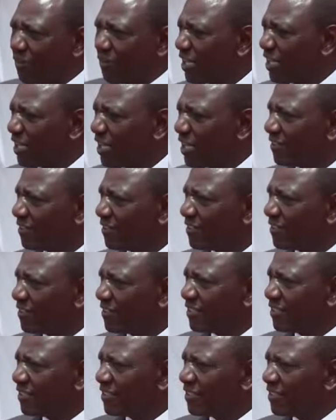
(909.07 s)
go to
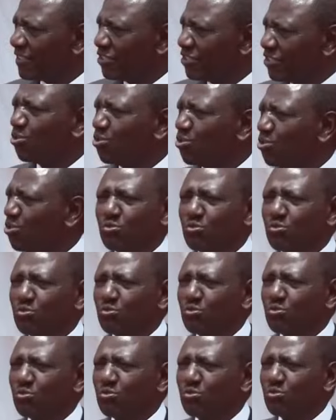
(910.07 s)

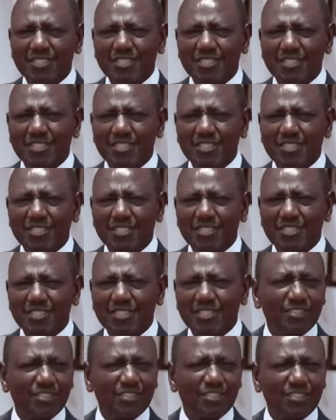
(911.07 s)
estates and villages,
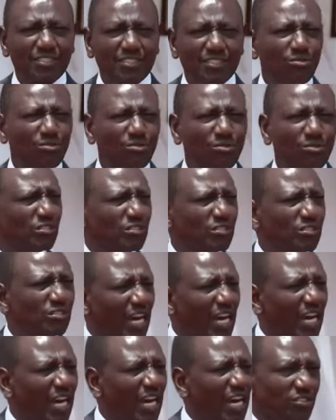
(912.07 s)
and you
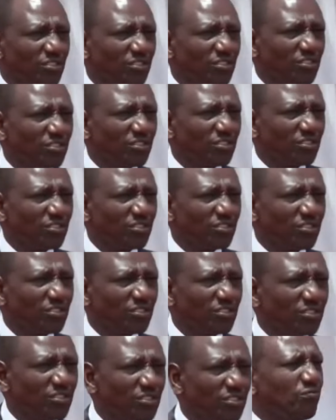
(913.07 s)
find
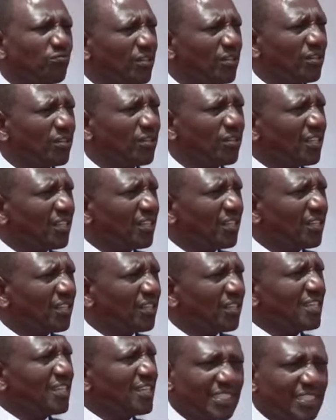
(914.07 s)
young
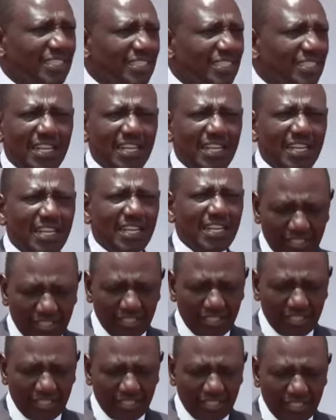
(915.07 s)
people who can
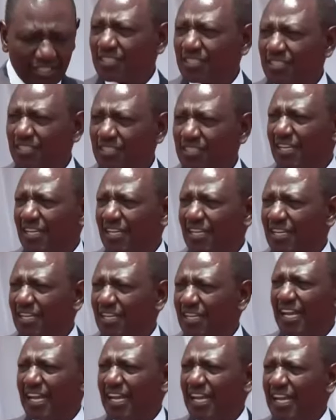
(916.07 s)
hardly stand
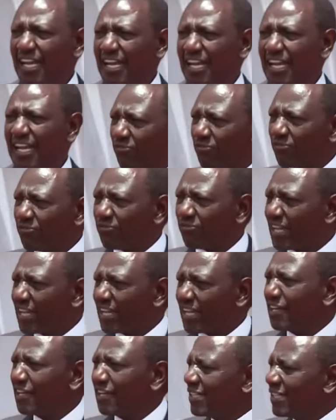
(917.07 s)
straight
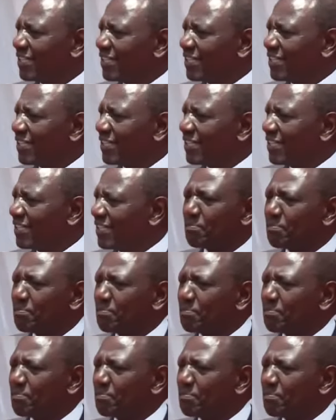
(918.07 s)
because of drugs,
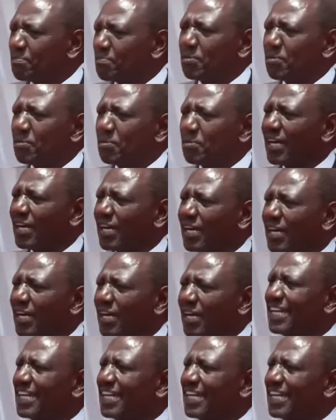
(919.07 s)
because of...